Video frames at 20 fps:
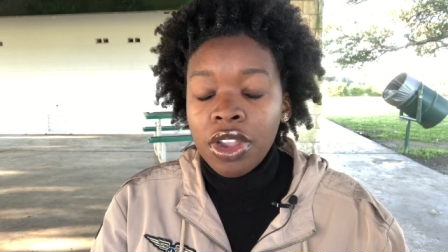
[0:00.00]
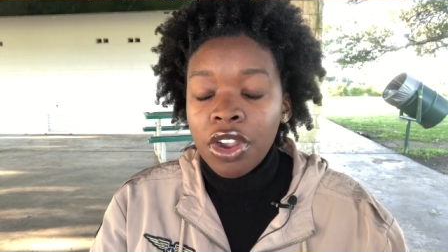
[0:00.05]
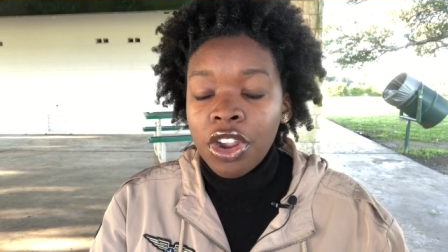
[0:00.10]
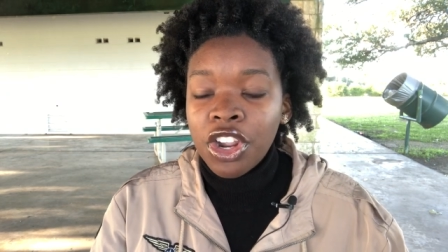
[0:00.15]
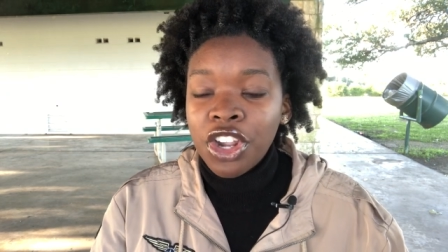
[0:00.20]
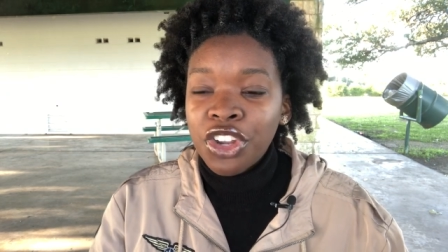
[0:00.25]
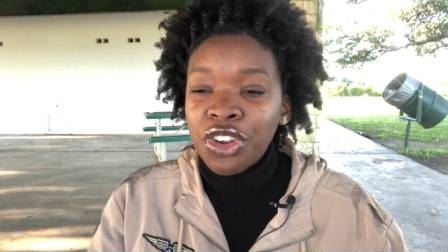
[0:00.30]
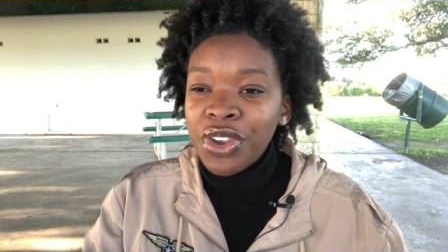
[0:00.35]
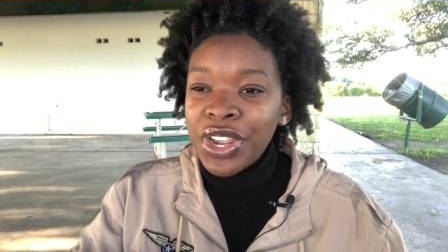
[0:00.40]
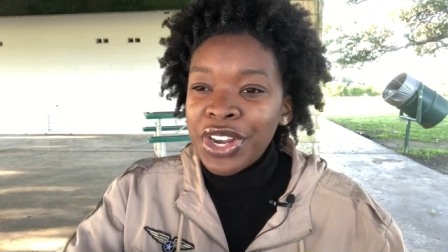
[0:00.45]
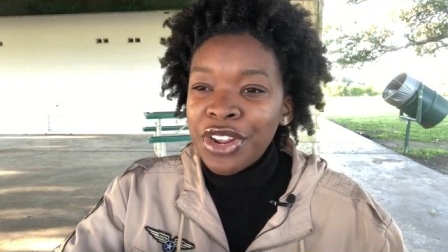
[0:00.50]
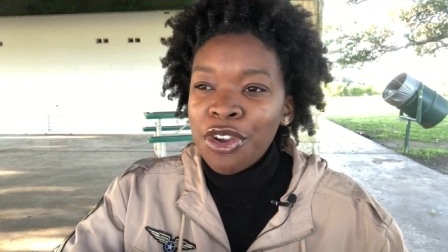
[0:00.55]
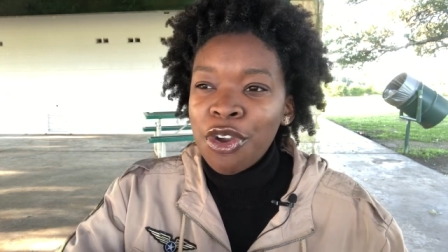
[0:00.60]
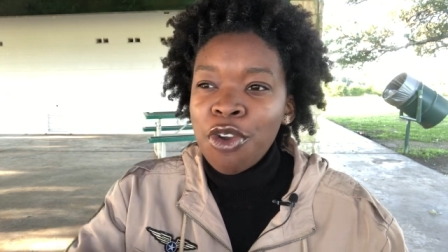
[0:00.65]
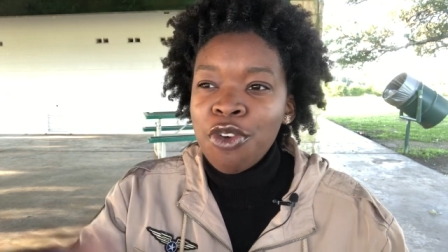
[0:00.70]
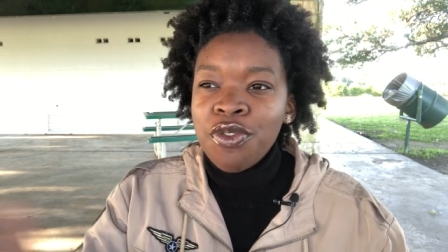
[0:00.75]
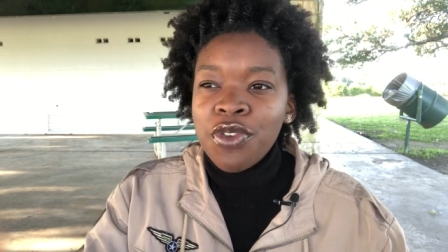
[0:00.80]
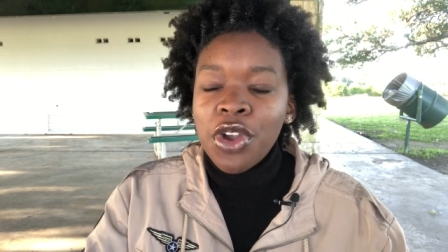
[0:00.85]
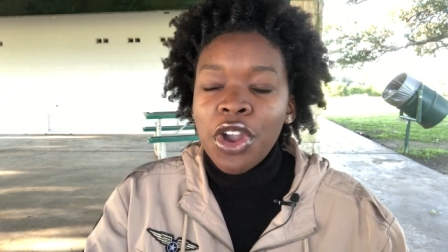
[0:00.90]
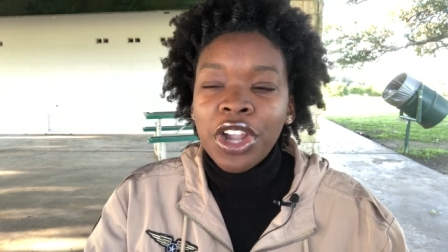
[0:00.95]
or a greater
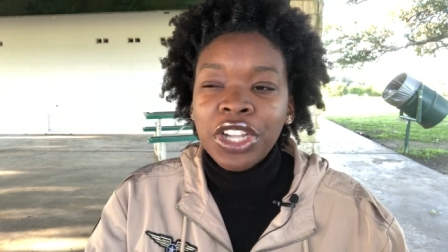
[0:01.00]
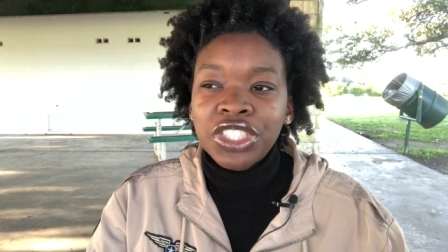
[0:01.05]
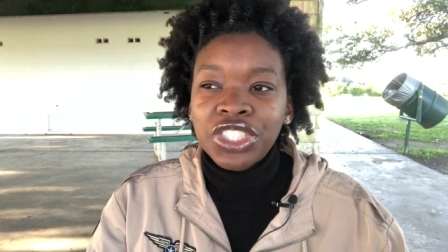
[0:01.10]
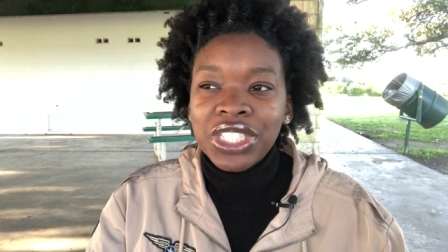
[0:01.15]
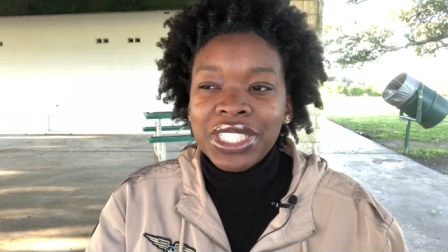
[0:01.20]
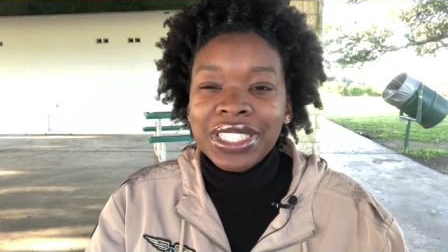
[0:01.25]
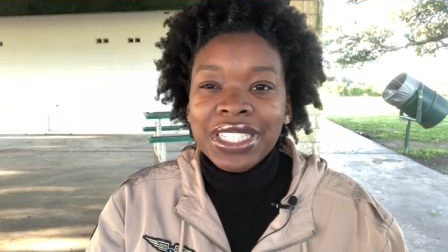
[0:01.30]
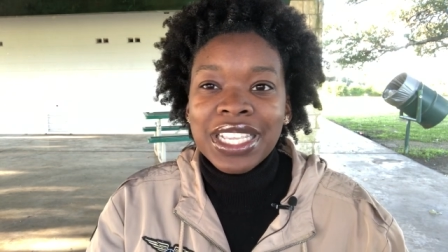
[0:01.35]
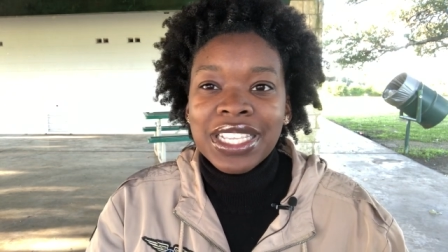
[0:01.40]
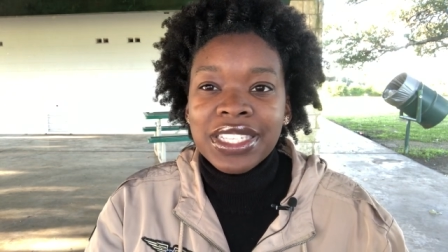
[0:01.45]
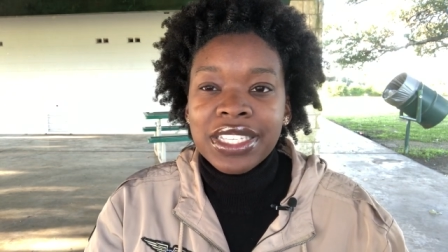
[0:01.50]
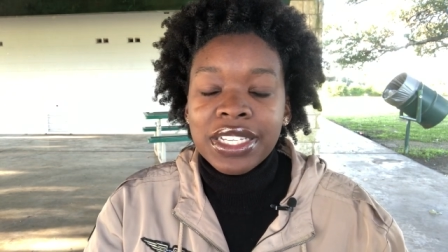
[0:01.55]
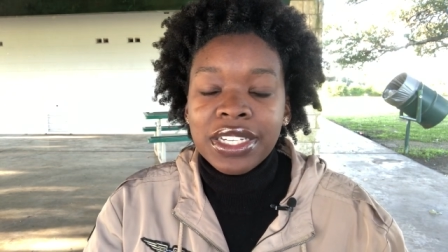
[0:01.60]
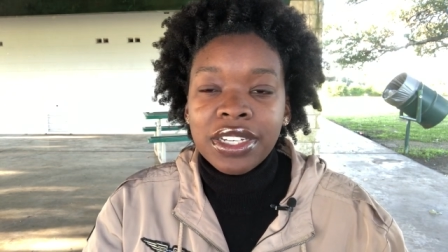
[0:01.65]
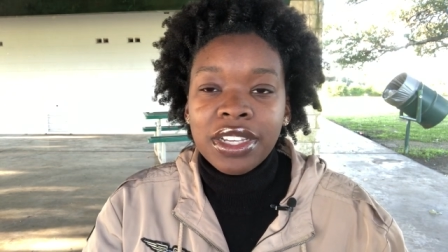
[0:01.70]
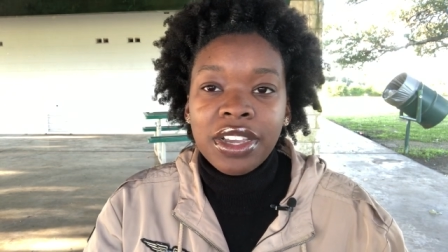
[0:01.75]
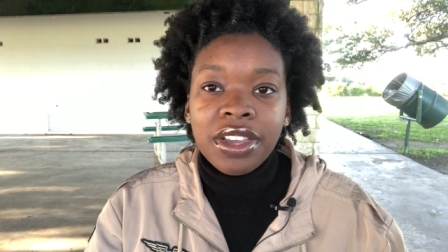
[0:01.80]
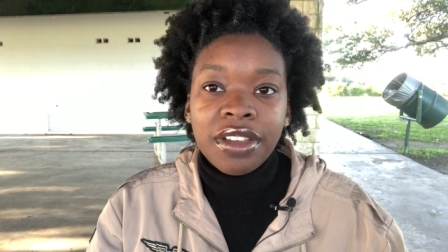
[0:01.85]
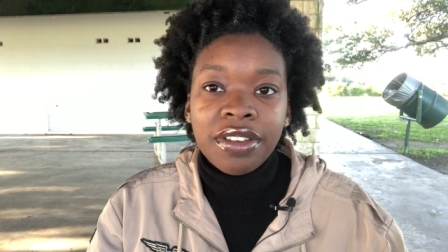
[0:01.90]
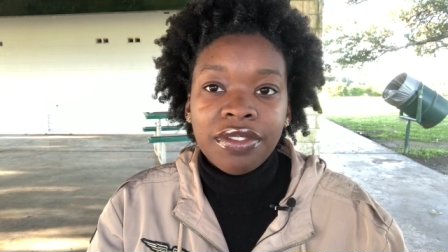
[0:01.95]
overarching lesson
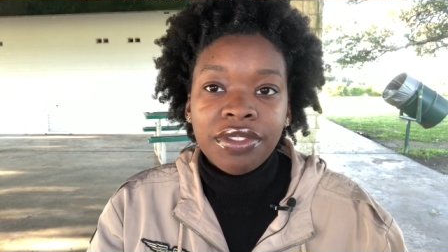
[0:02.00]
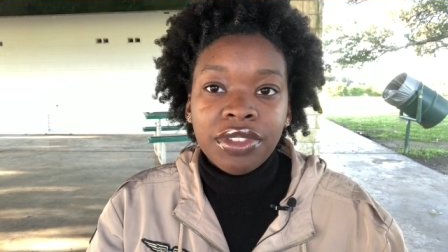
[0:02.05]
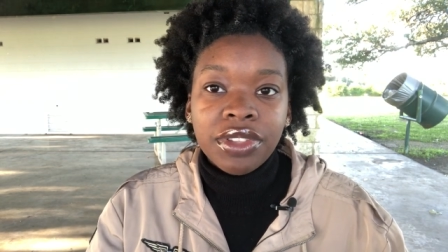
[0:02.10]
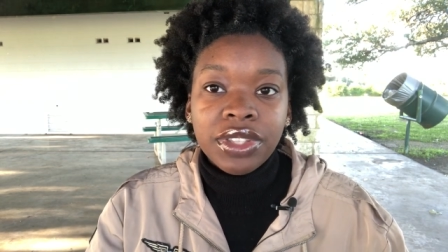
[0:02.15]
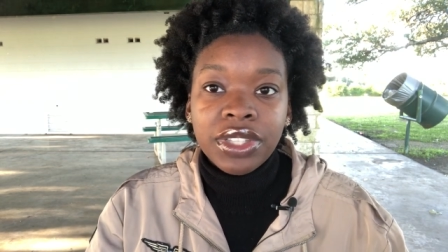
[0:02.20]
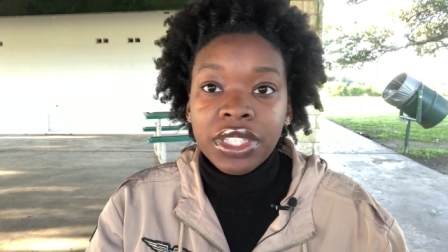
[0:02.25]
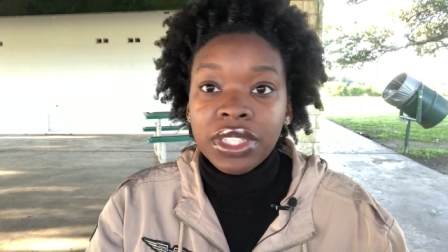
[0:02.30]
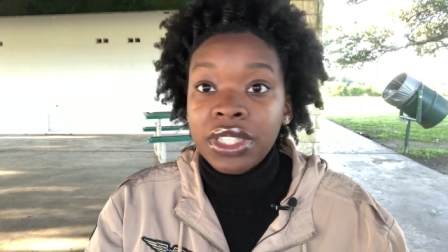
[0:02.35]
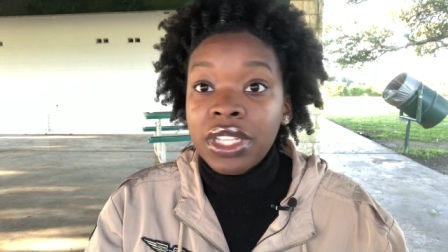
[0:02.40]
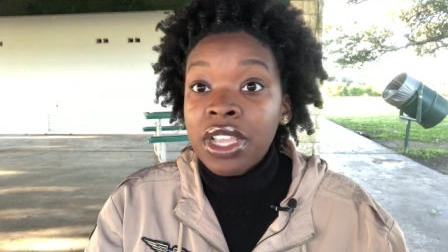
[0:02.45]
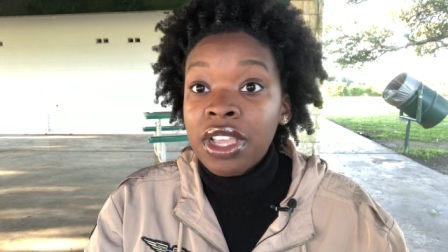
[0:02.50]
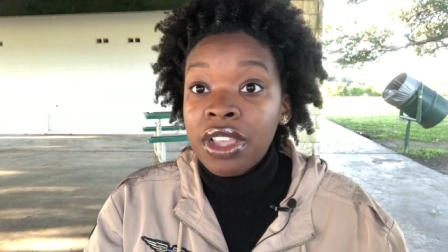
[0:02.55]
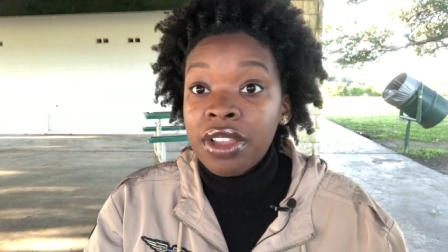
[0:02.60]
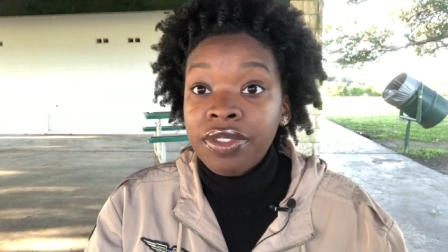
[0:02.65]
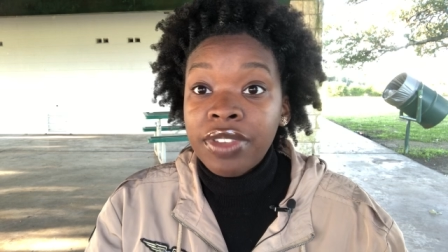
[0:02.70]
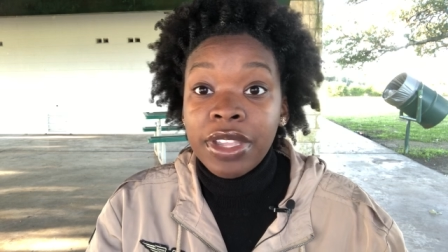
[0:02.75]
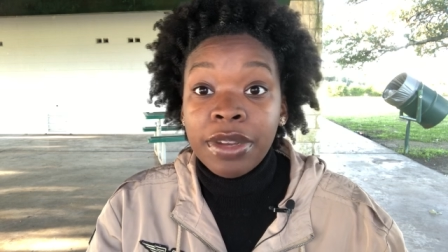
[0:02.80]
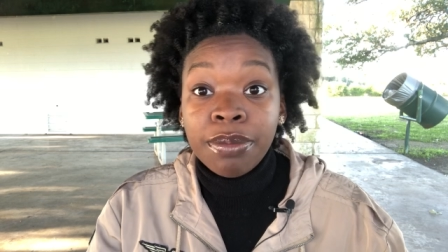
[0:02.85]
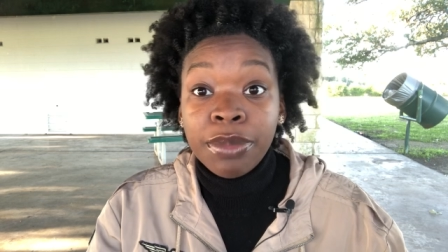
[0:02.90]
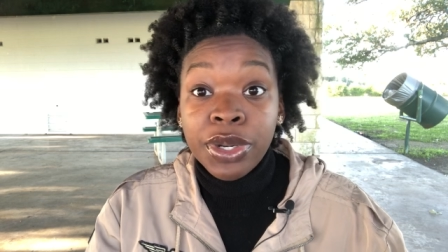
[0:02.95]
of the love
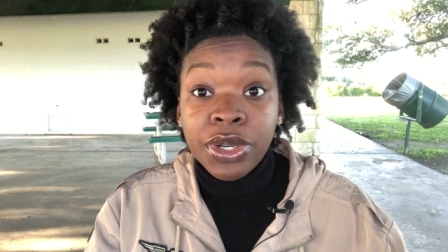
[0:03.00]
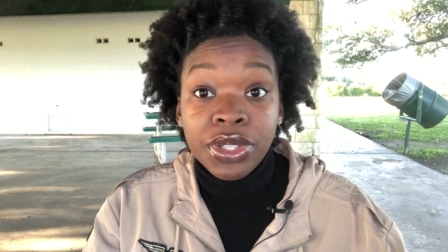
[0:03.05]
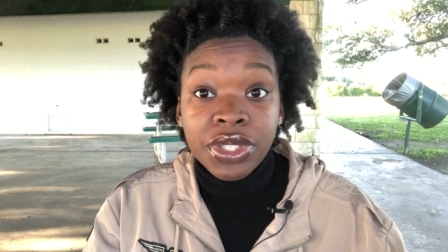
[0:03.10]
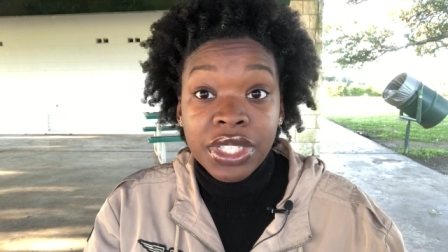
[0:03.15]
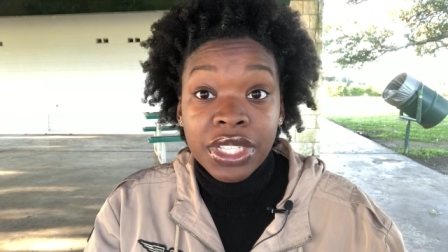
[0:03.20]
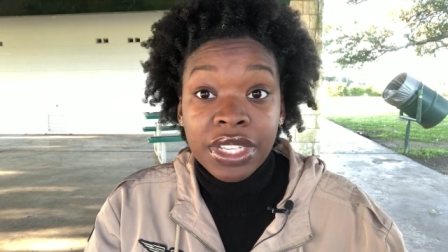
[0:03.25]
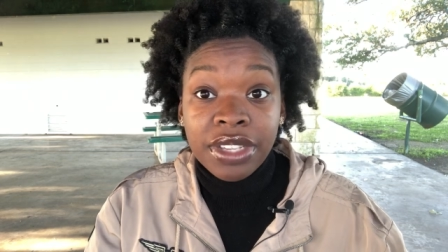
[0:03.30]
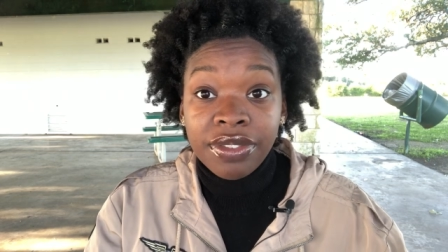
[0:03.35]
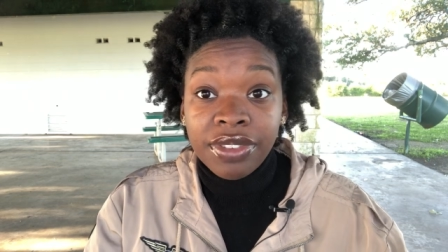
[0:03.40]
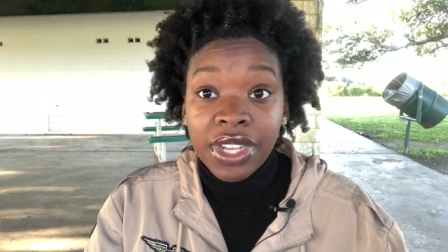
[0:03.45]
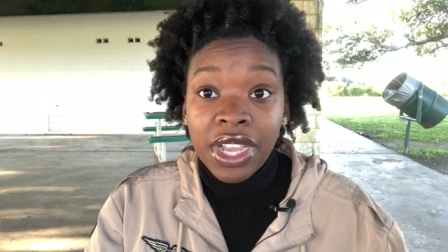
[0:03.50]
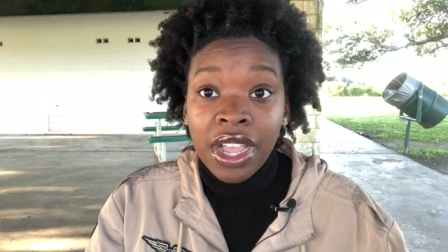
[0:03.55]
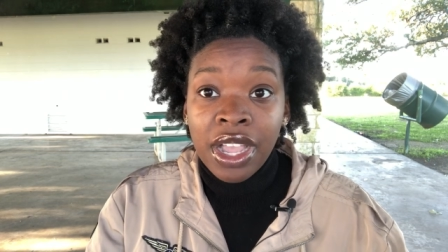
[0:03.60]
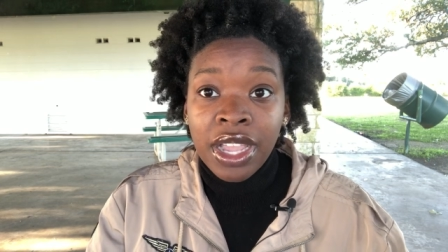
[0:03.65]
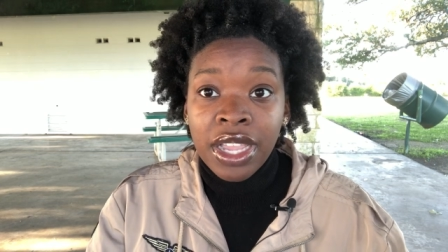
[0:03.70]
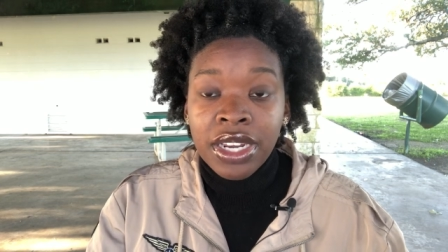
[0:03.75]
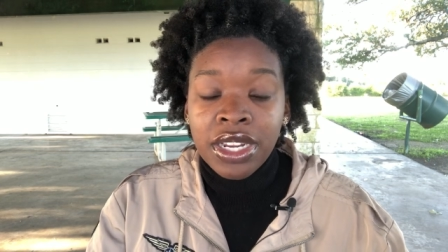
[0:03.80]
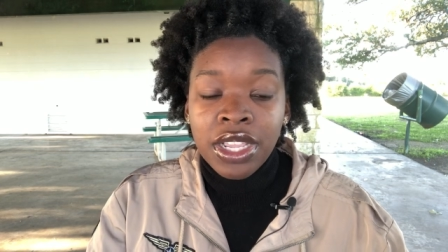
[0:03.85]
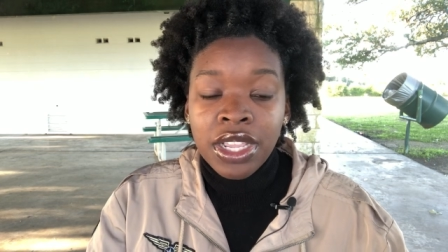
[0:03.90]
and mercy of God.